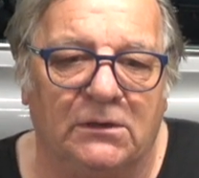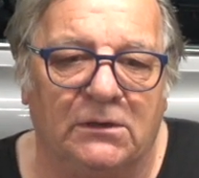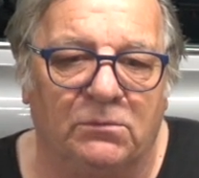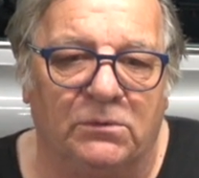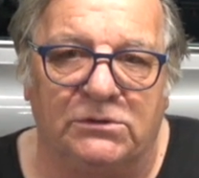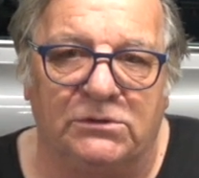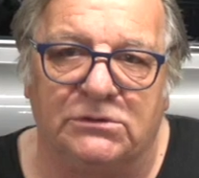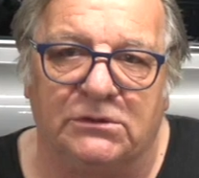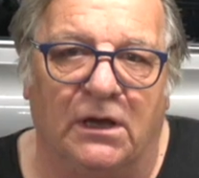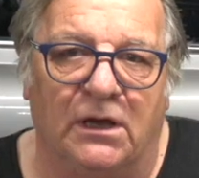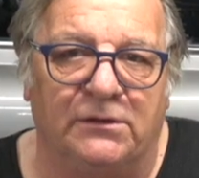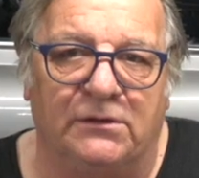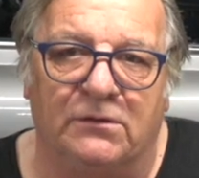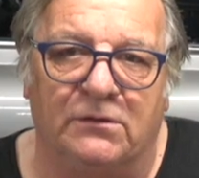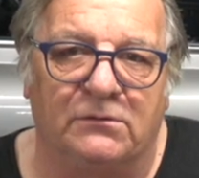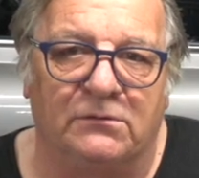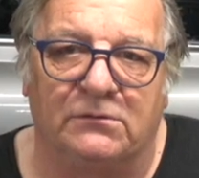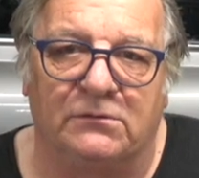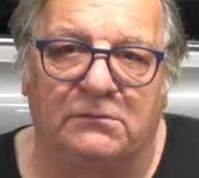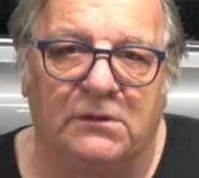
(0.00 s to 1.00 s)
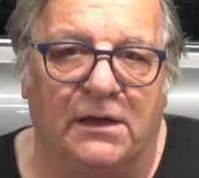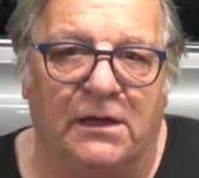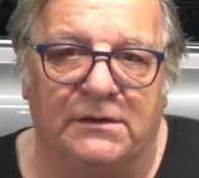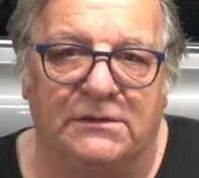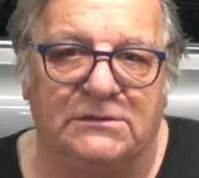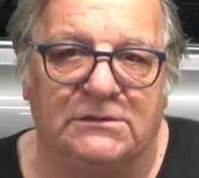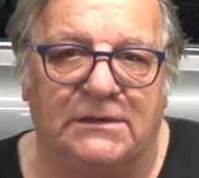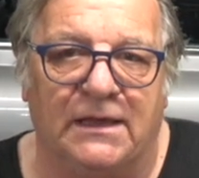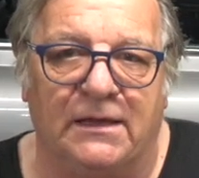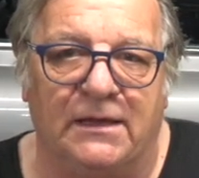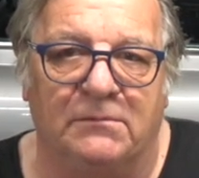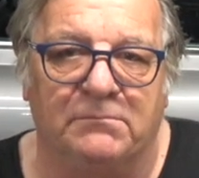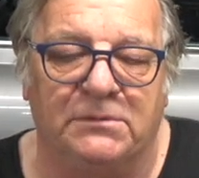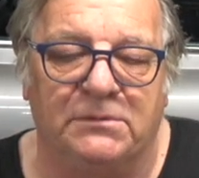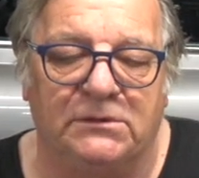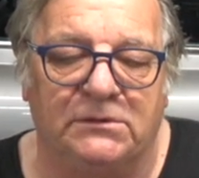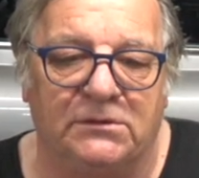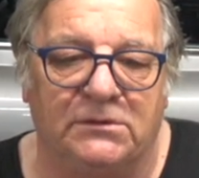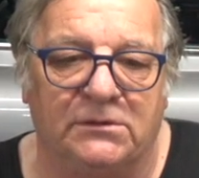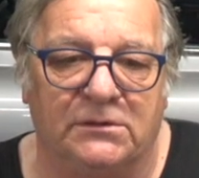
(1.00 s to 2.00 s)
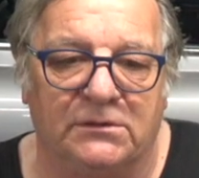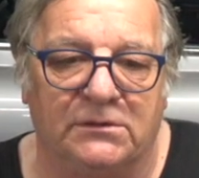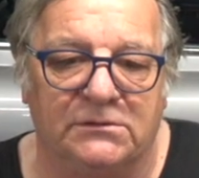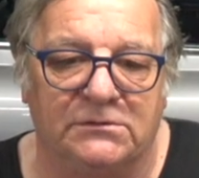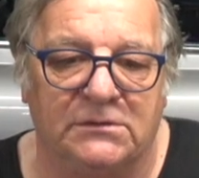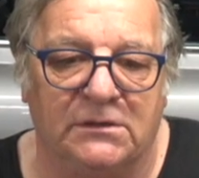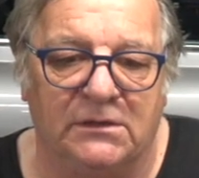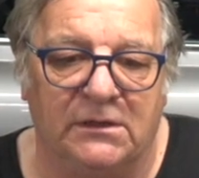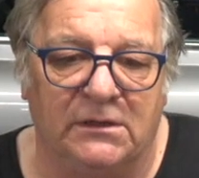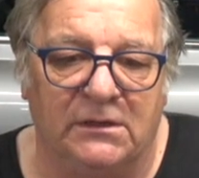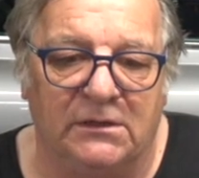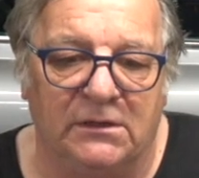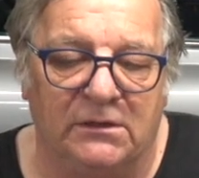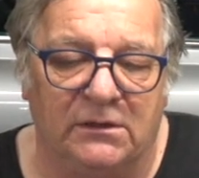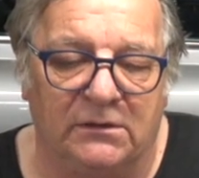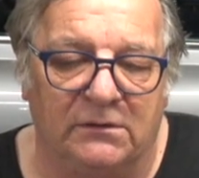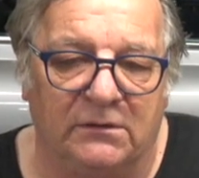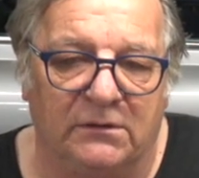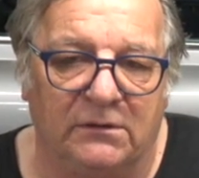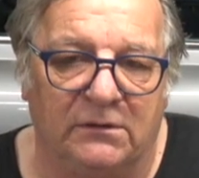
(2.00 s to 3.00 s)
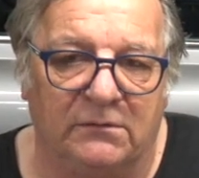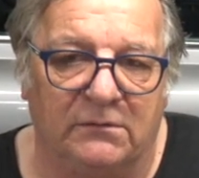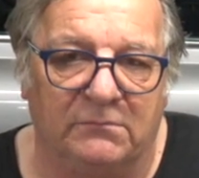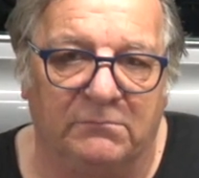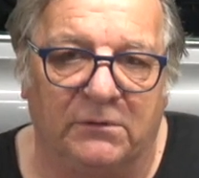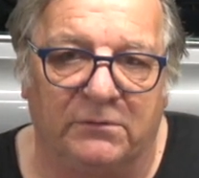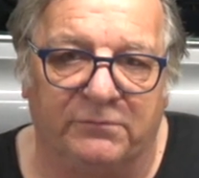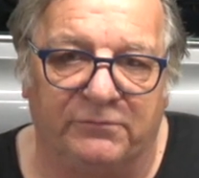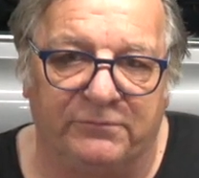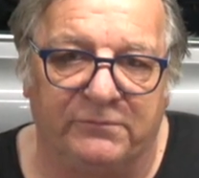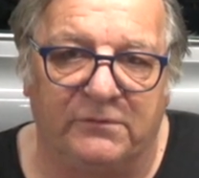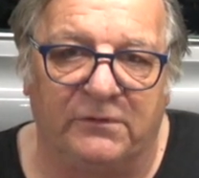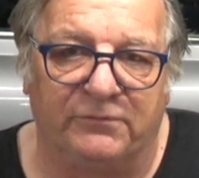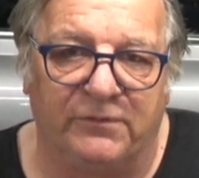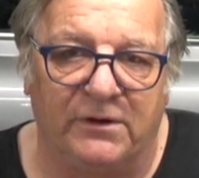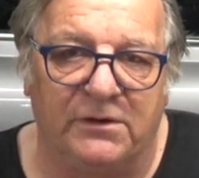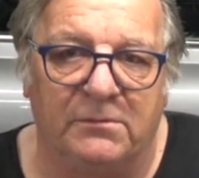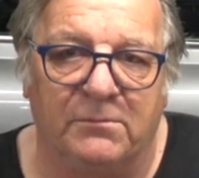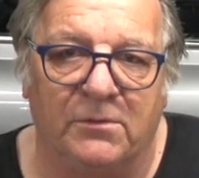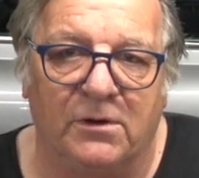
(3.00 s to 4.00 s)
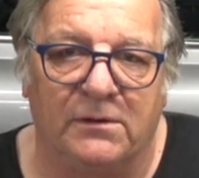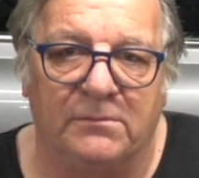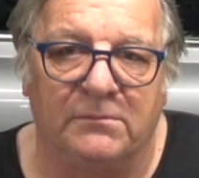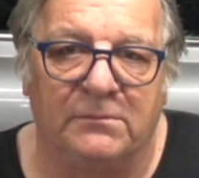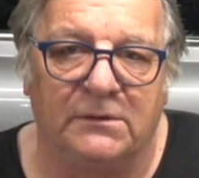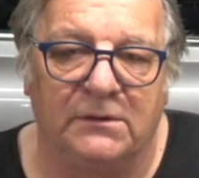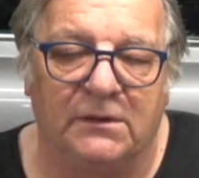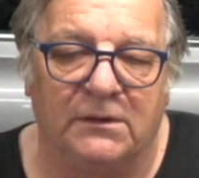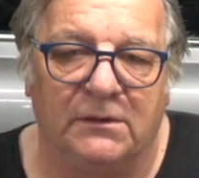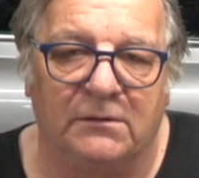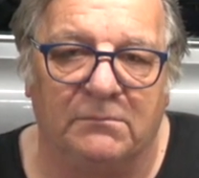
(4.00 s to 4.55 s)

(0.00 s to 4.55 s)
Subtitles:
which I don't understand, because the friend of mine,